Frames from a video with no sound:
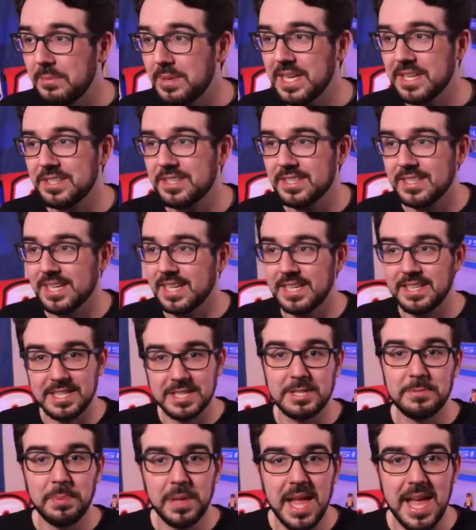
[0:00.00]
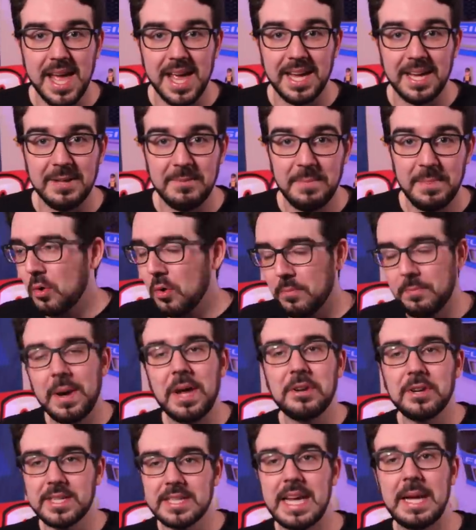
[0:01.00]
to me. It's just like a display. Or a
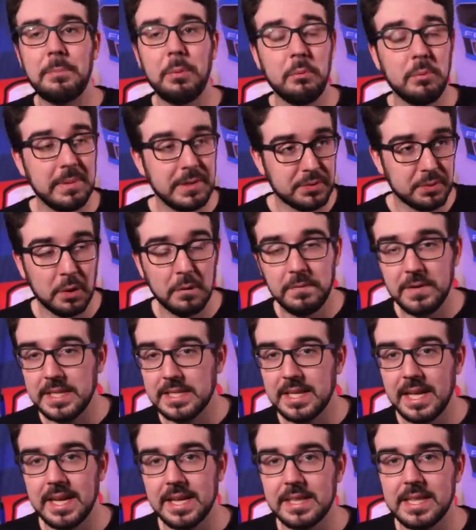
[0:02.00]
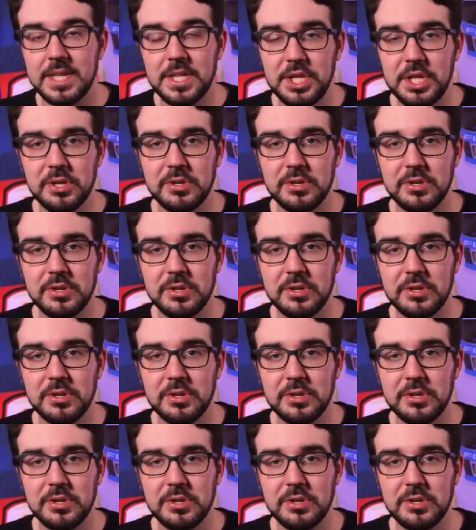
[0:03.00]
better example would be trophies like this